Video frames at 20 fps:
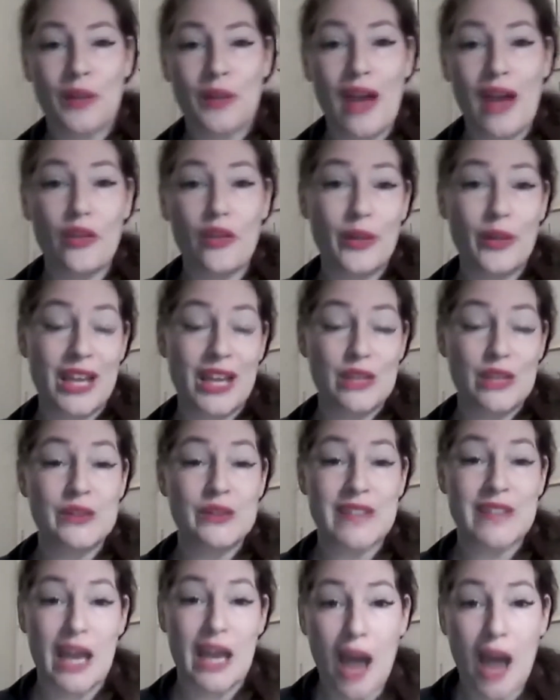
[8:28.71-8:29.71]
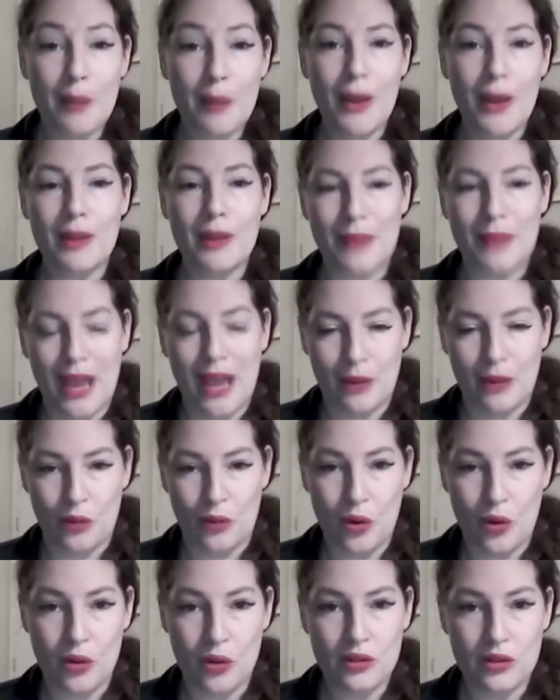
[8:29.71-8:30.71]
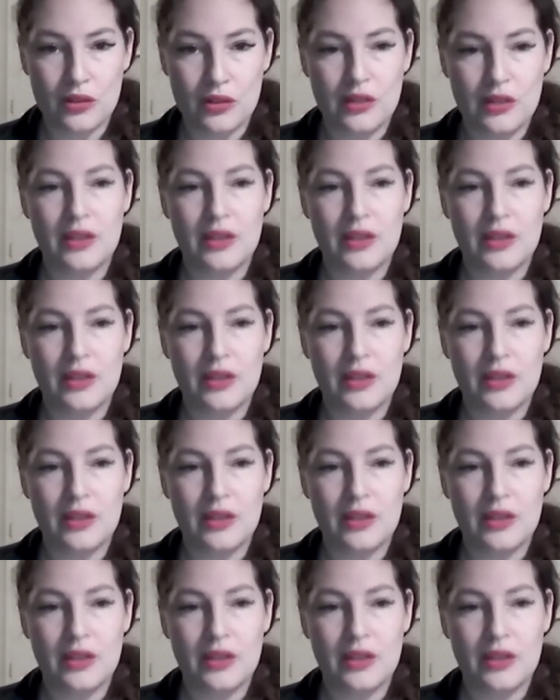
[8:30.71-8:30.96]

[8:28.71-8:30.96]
that we get you set up on payroll,